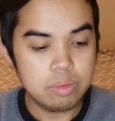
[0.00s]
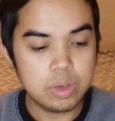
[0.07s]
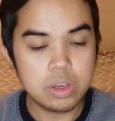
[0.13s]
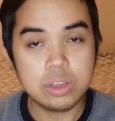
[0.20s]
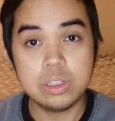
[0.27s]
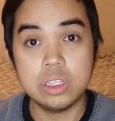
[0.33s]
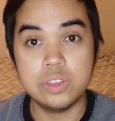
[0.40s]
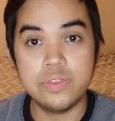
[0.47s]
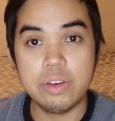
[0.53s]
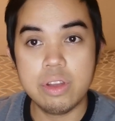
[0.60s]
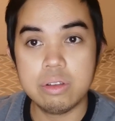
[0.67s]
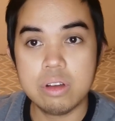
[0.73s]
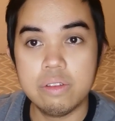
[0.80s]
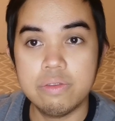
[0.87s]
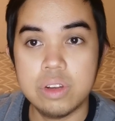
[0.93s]
because it's
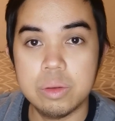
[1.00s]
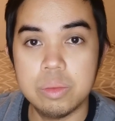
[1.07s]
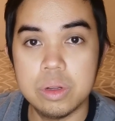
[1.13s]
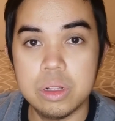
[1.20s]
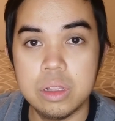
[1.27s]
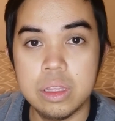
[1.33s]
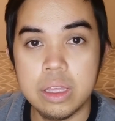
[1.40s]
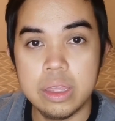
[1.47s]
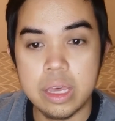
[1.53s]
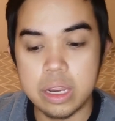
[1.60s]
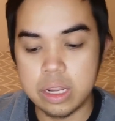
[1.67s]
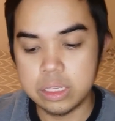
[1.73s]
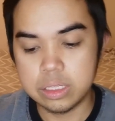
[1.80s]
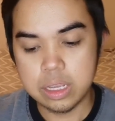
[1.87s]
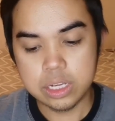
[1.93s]
very uncomfortable,
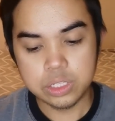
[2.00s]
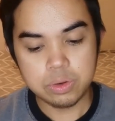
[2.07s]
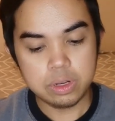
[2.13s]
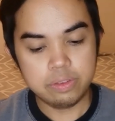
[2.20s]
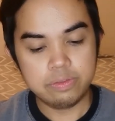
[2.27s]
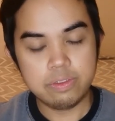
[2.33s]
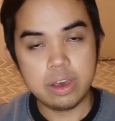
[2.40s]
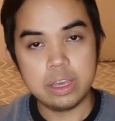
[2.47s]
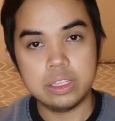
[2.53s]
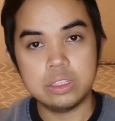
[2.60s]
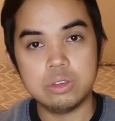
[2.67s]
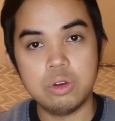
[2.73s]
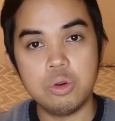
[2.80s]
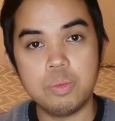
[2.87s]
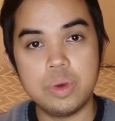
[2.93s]
then it's actually
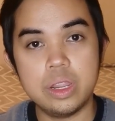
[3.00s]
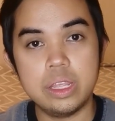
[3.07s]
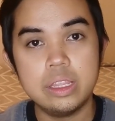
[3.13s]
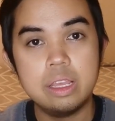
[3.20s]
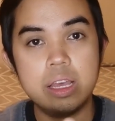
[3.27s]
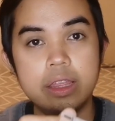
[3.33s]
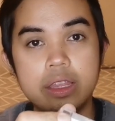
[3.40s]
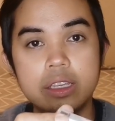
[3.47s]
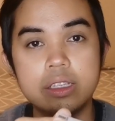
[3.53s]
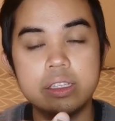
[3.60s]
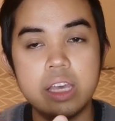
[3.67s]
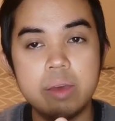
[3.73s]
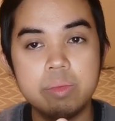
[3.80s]
fine to open it at this